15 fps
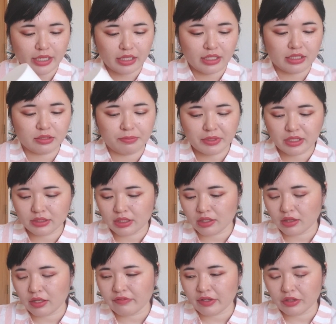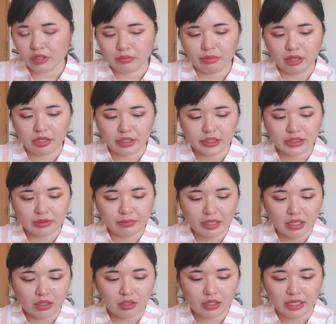these because I love how their products
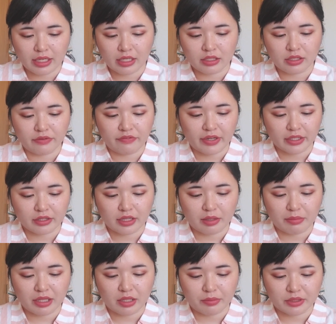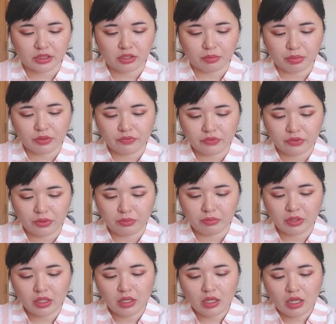smell, and the fact that they made them into a perfume
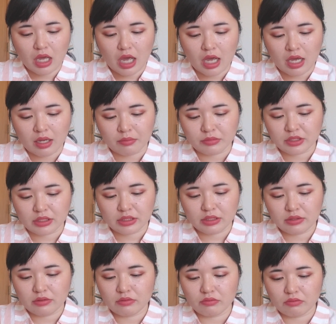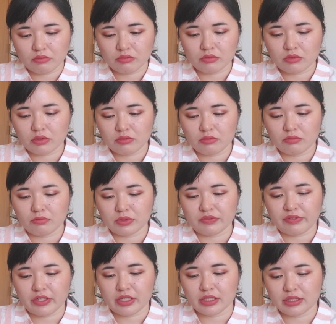just was
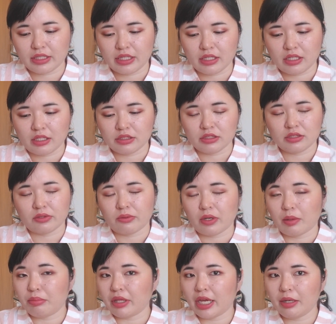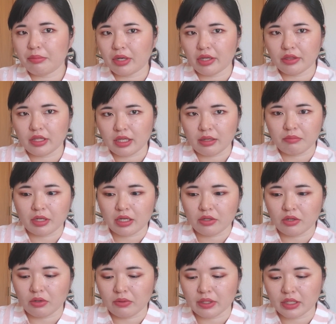very excited. And so I blind bought them, not
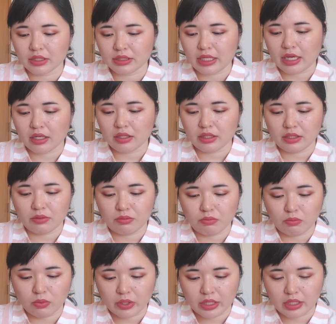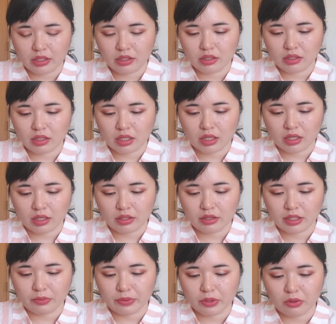knowing exactly what
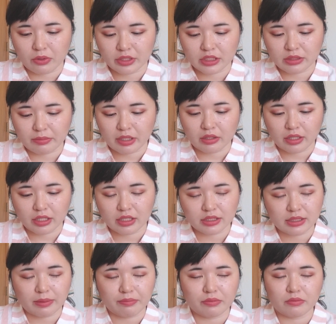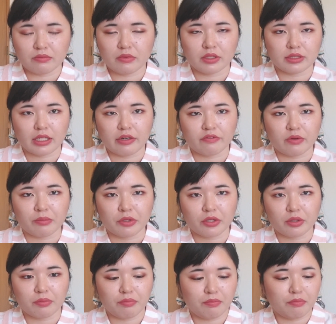they were going to smell like, except aside from
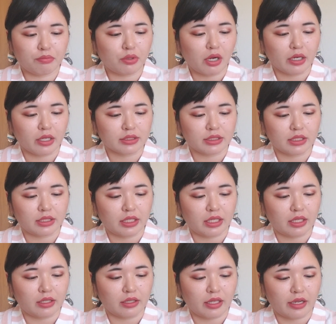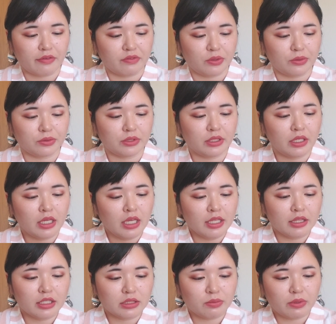their products that I've used.
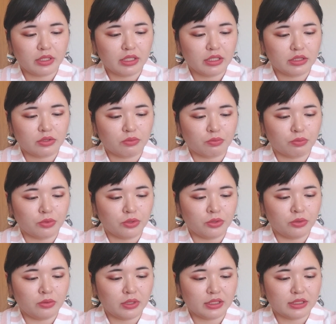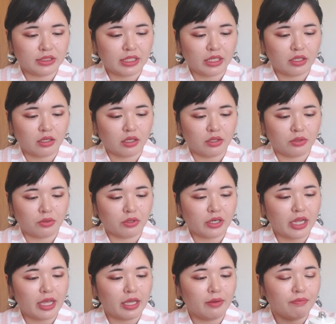This one is Rue
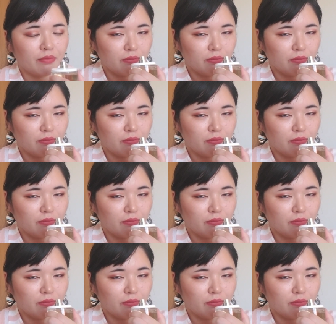Saint-Honoré.